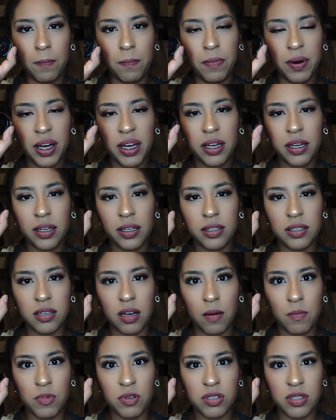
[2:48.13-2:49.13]
but it's
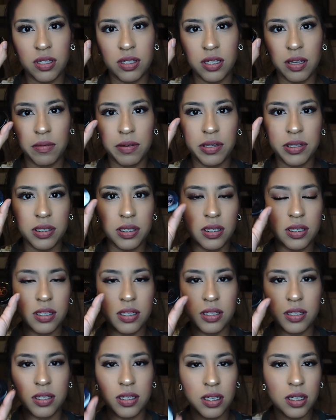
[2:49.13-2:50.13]
almost the same
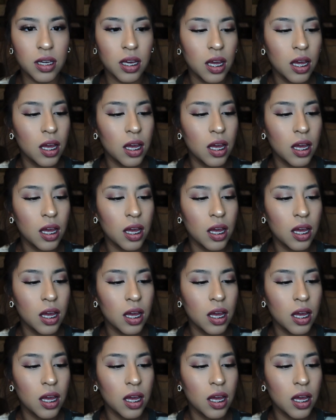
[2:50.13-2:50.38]
consistency.